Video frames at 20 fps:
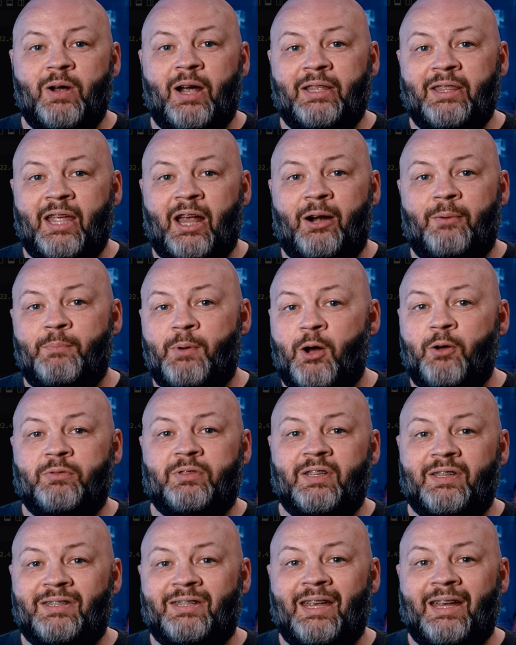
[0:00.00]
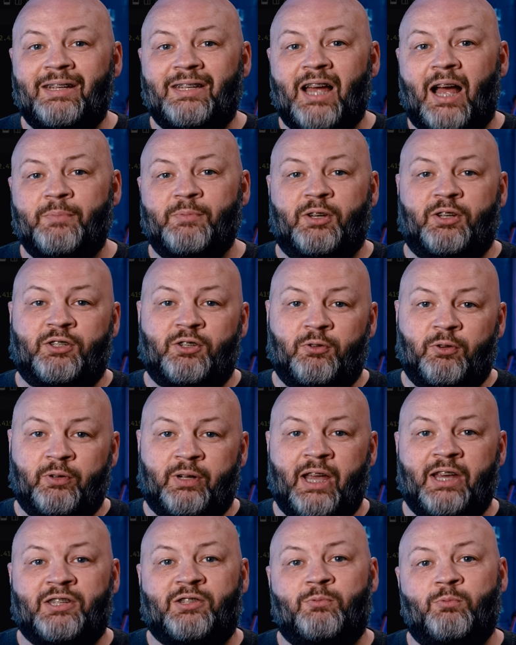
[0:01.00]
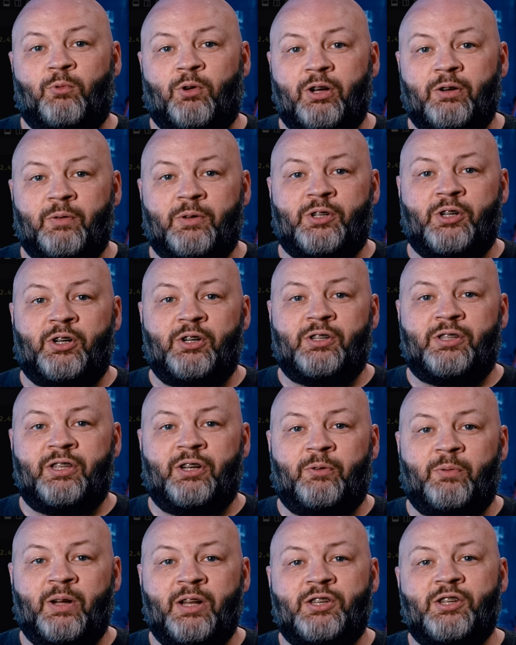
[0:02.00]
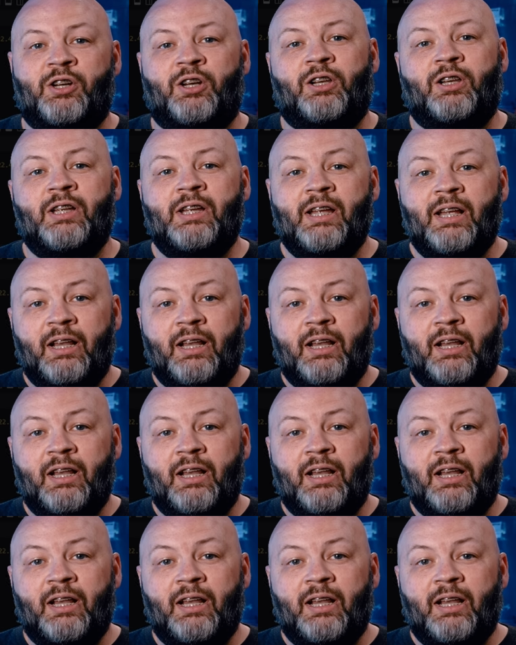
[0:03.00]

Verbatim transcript: and they are both distinct objects, so location 1 returns the original,